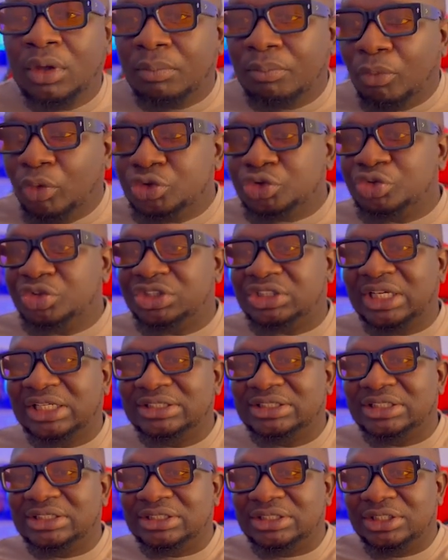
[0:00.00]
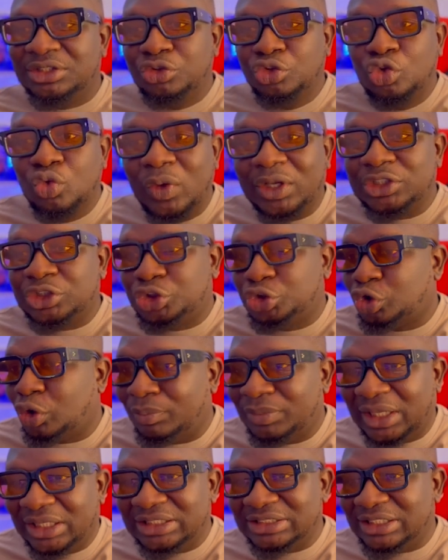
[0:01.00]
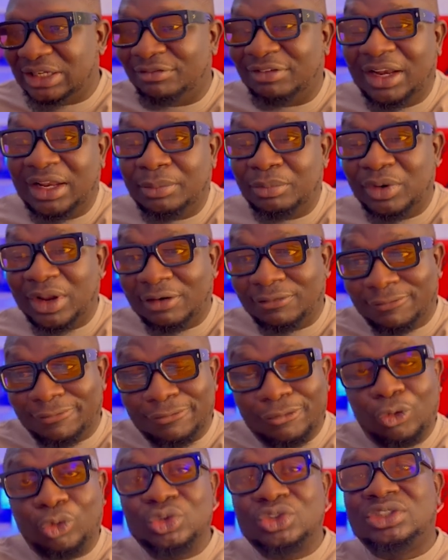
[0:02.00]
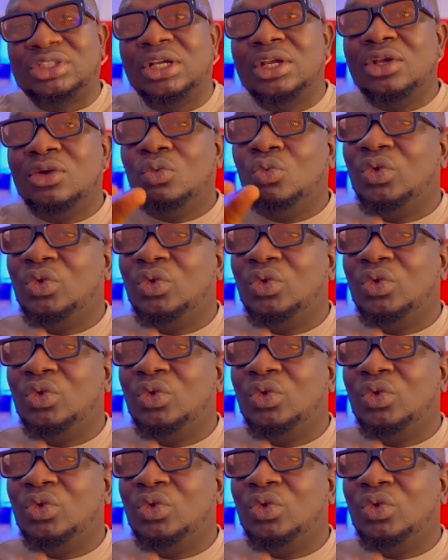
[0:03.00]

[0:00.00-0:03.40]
Most recent is the newest job that is available that falls